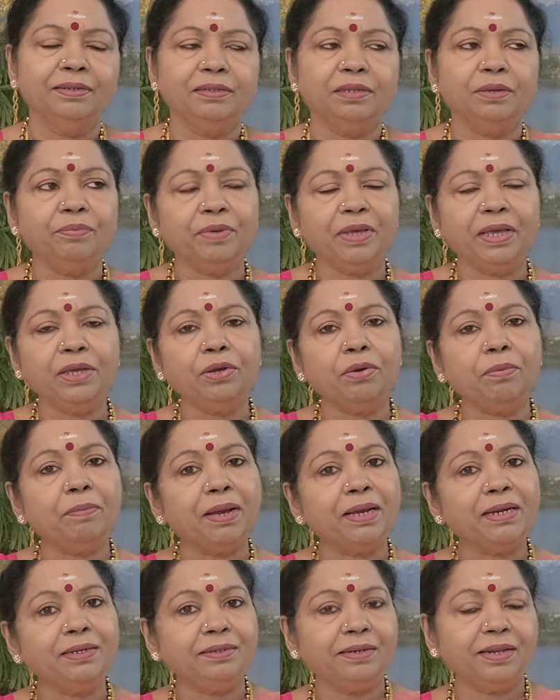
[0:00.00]
the way your
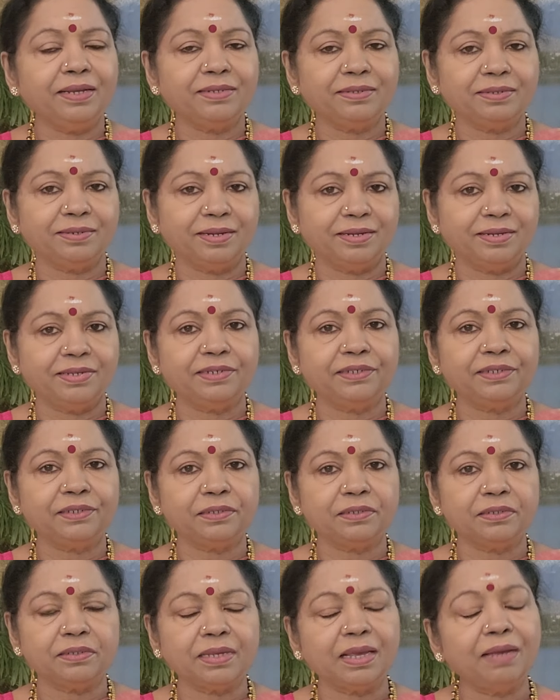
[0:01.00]
mind takes
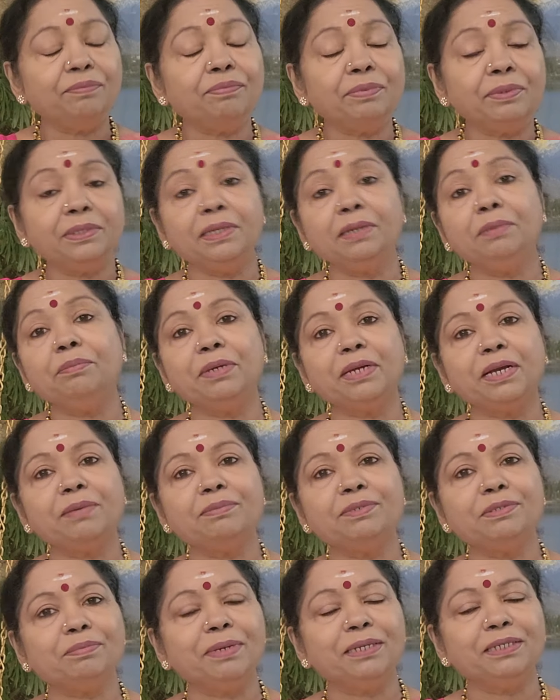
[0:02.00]
decisions, everything
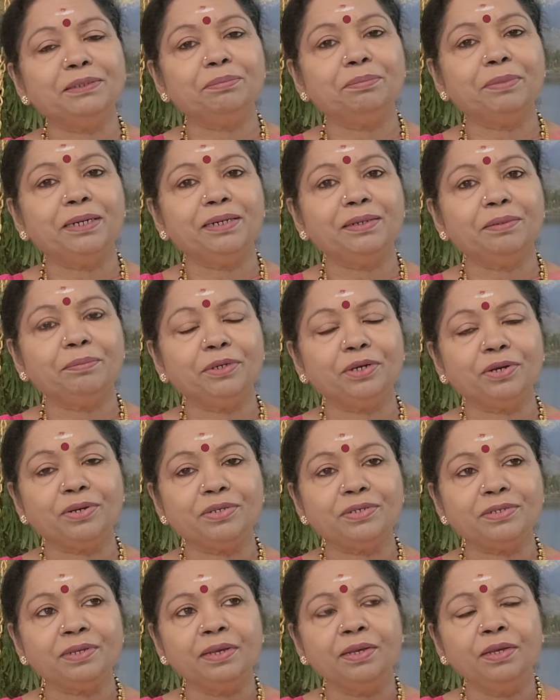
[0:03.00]
becomes much better
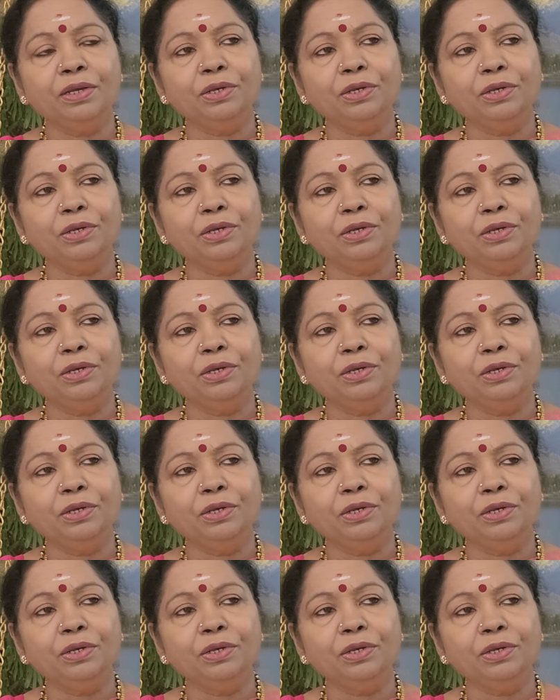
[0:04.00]
because